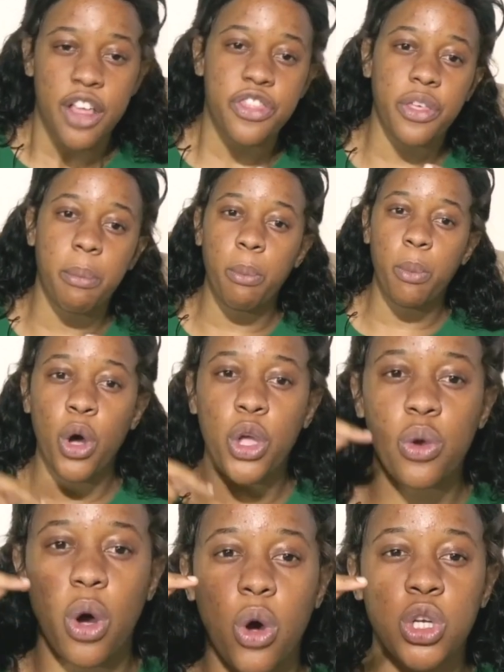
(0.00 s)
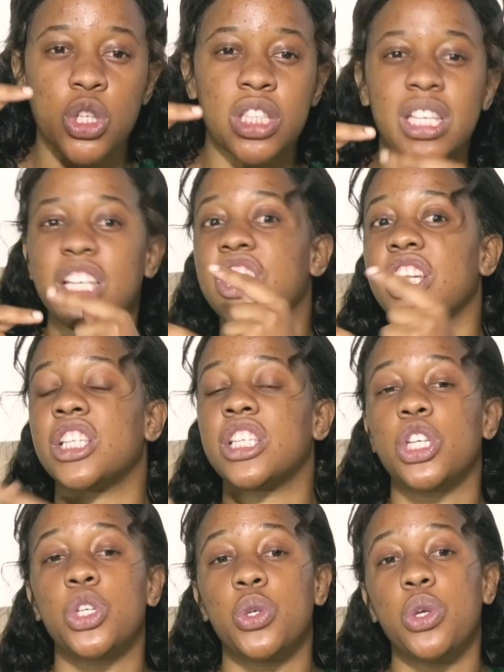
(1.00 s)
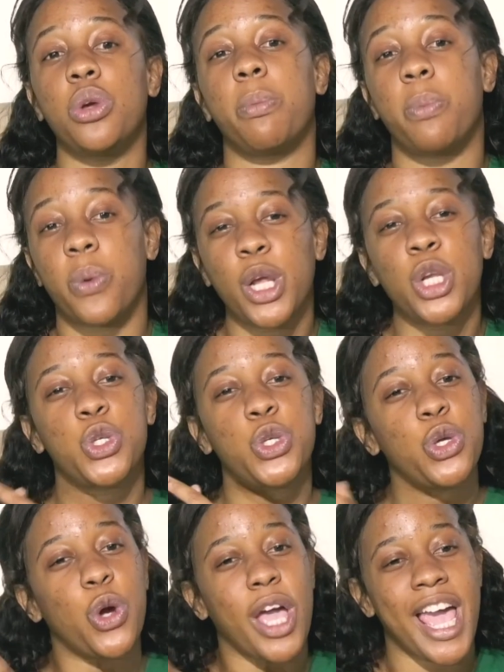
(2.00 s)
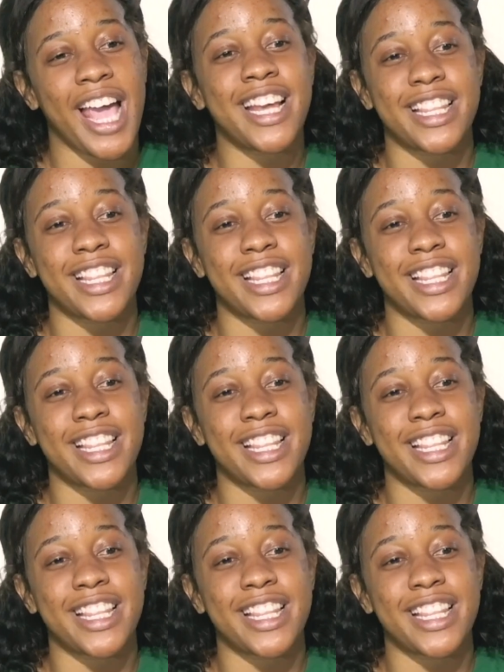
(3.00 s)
the more you're auto-suggesting to your brain, to your head,